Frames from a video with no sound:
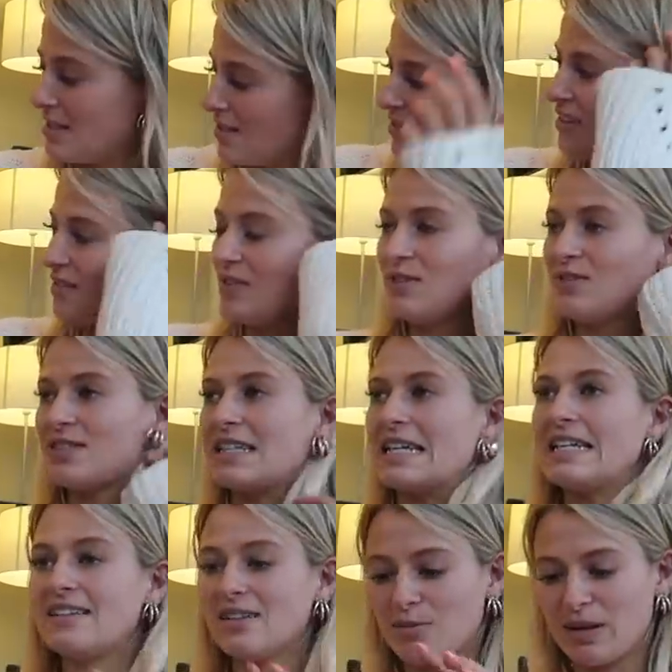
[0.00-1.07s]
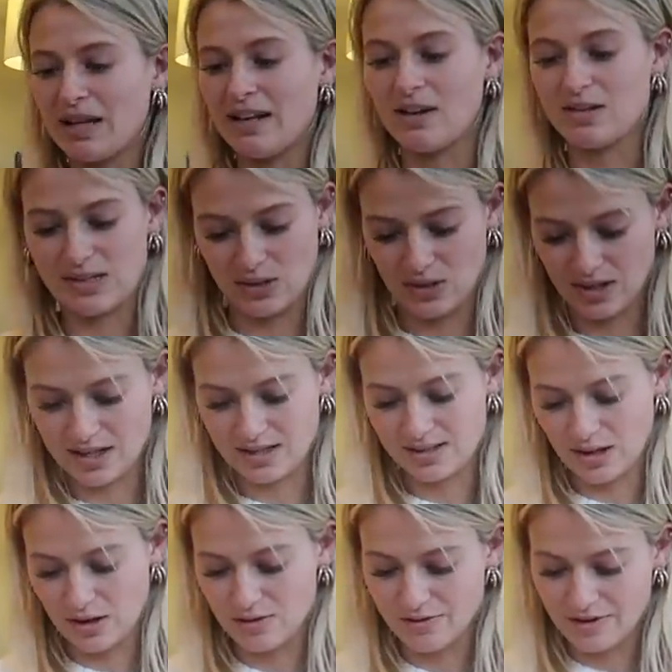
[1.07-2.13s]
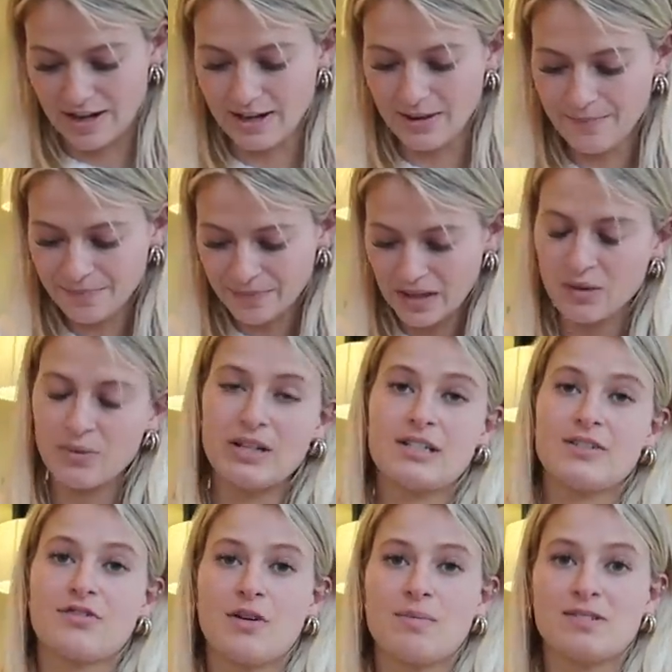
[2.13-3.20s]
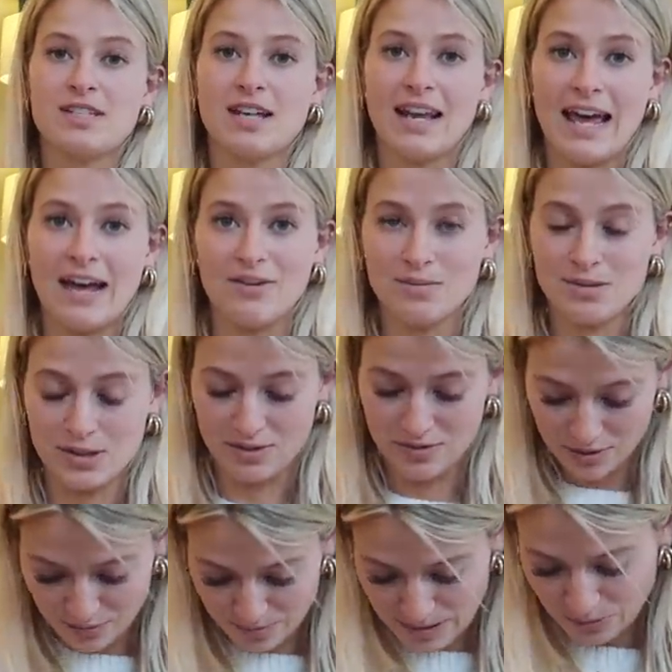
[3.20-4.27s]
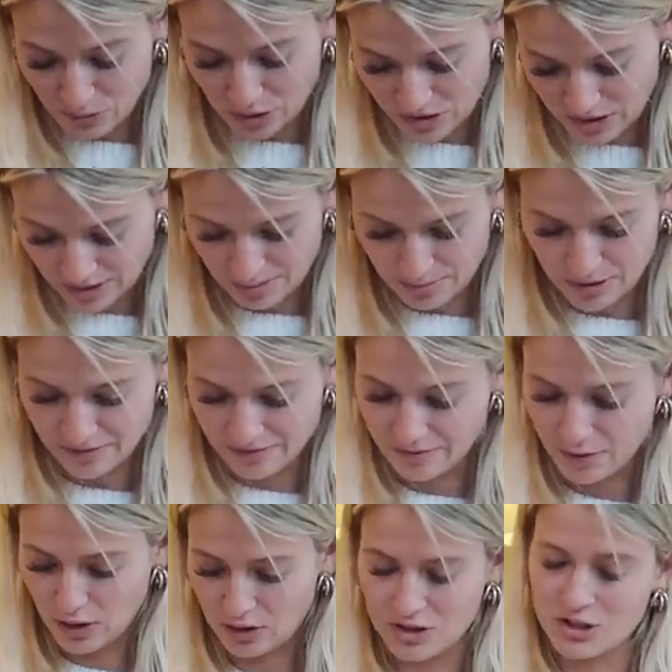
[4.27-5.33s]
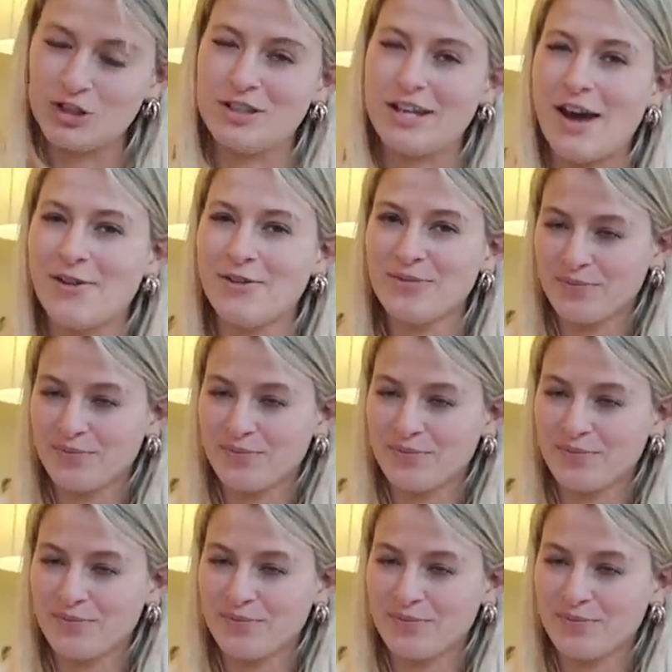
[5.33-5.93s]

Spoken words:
I don't know if you've seen the pillows on our sofa, which are from Danel. So if you've been watching the movie vlogs, you'll know.